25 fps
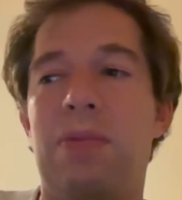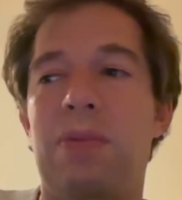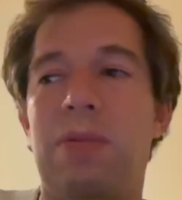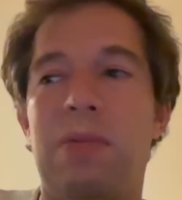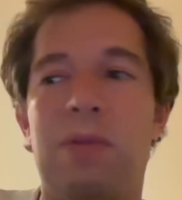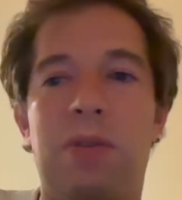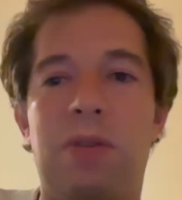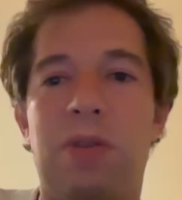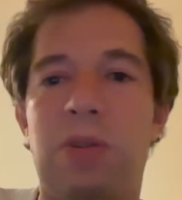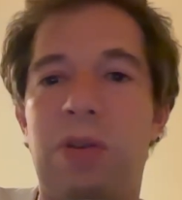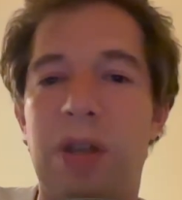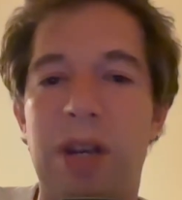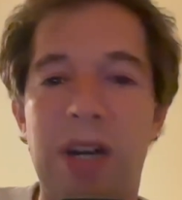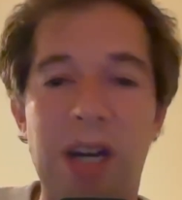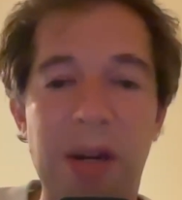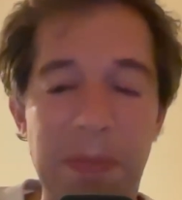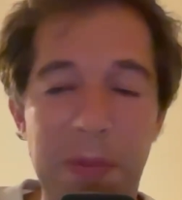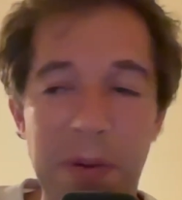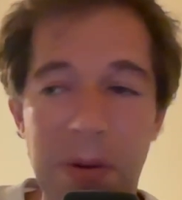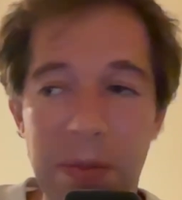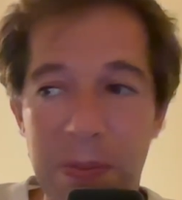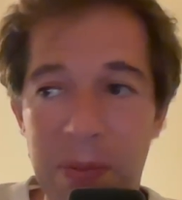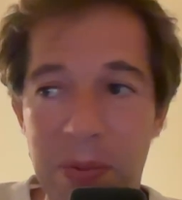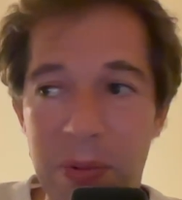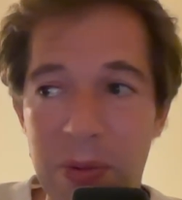clean up
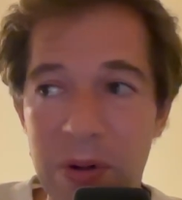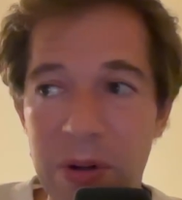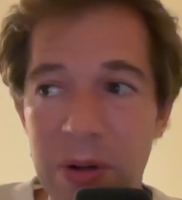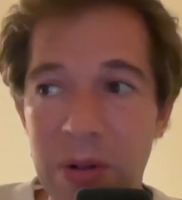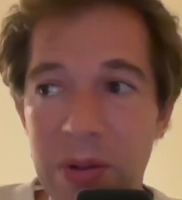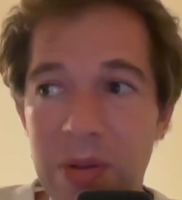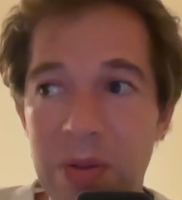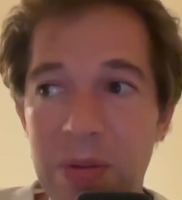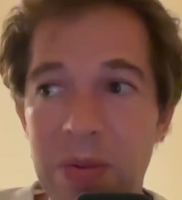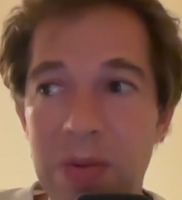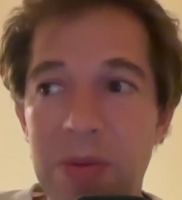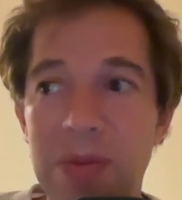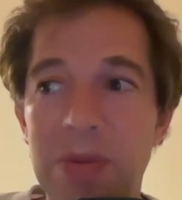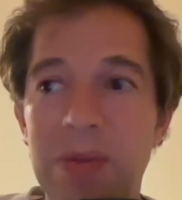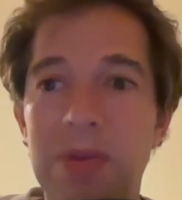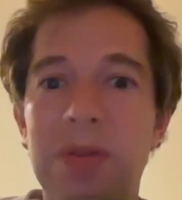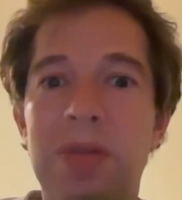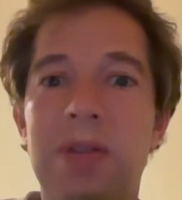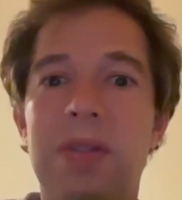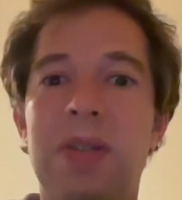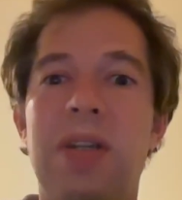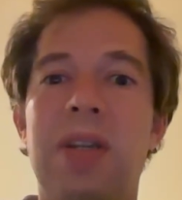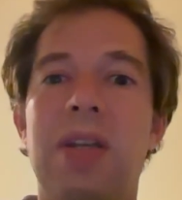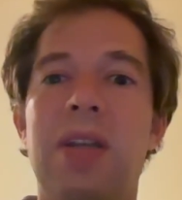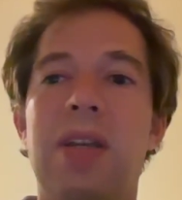your
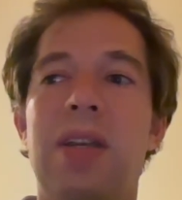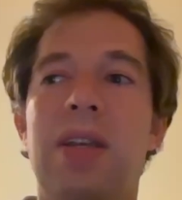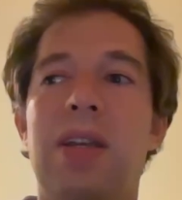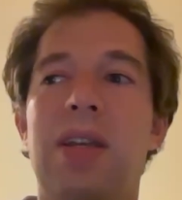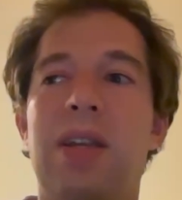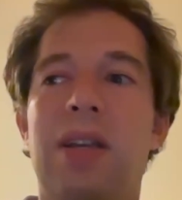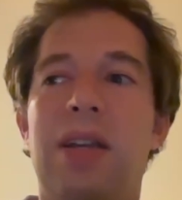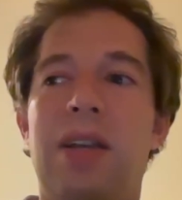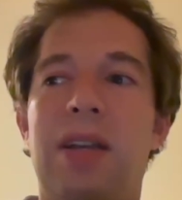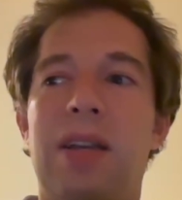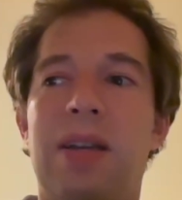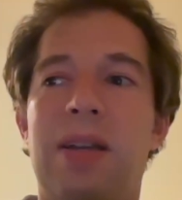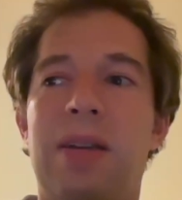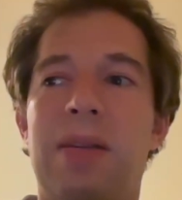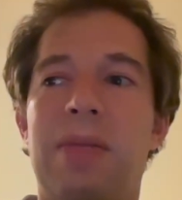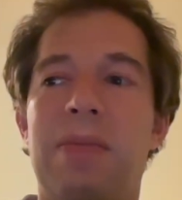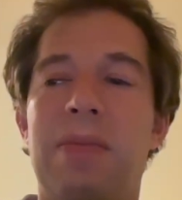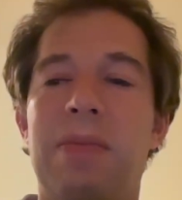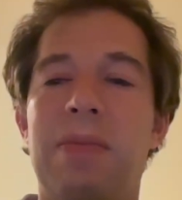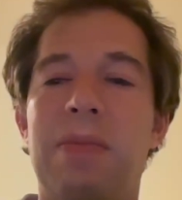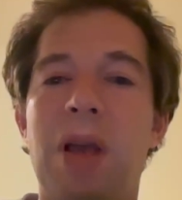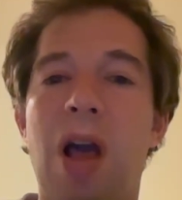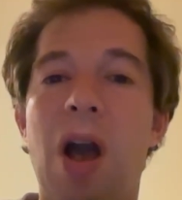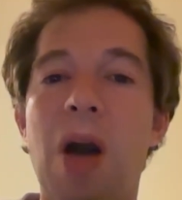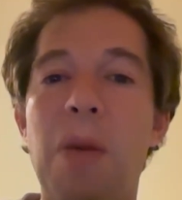prose,
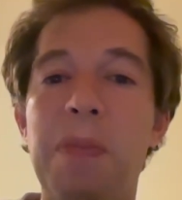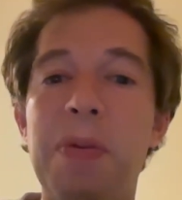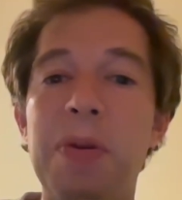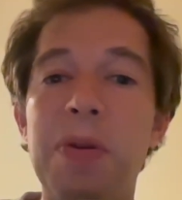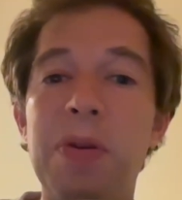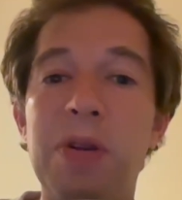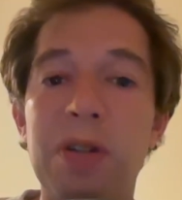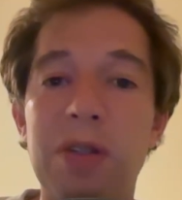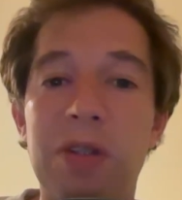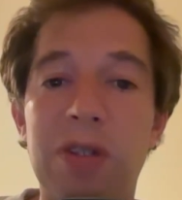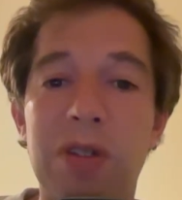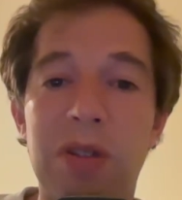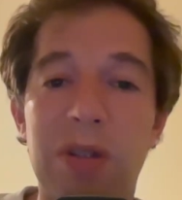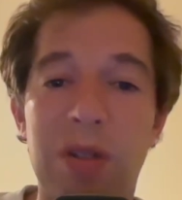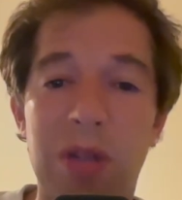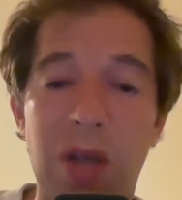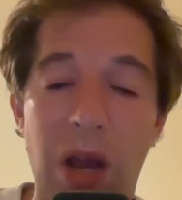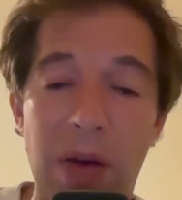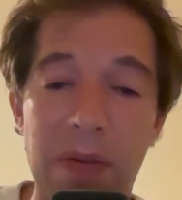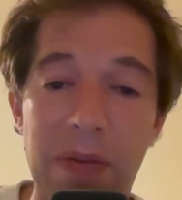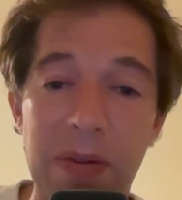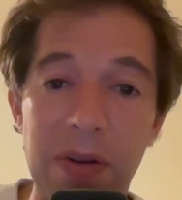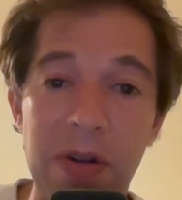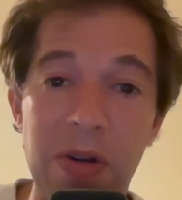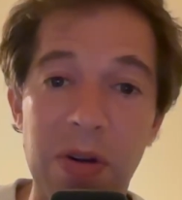help you
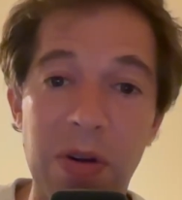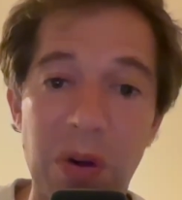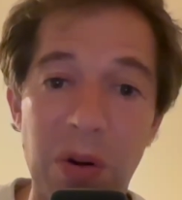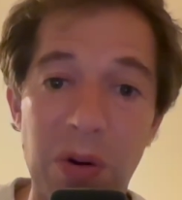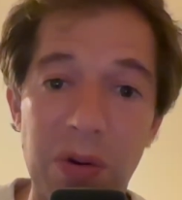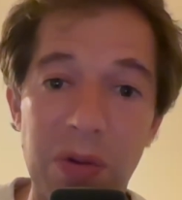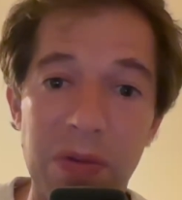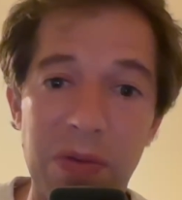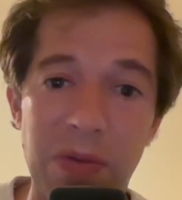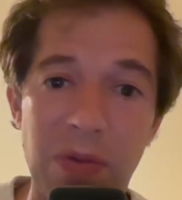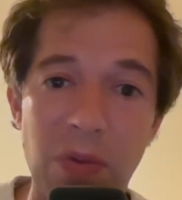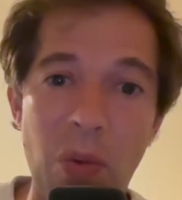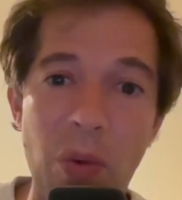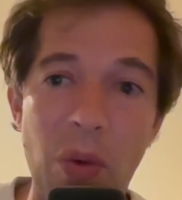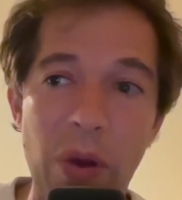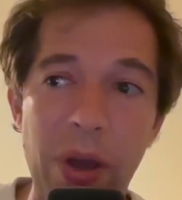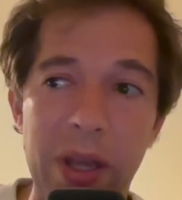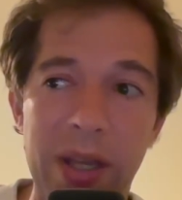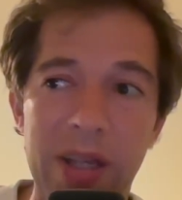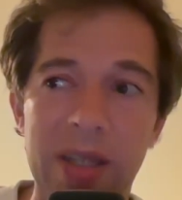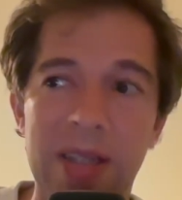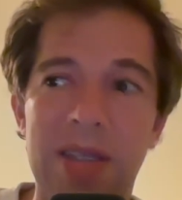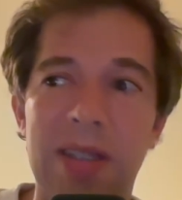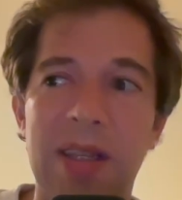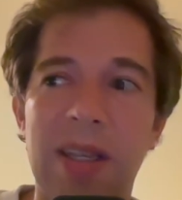discover your own
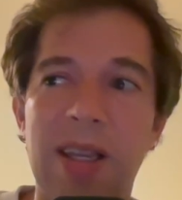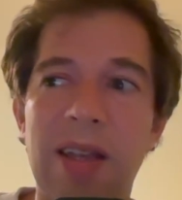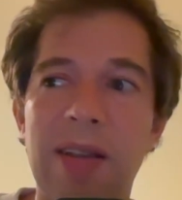voice.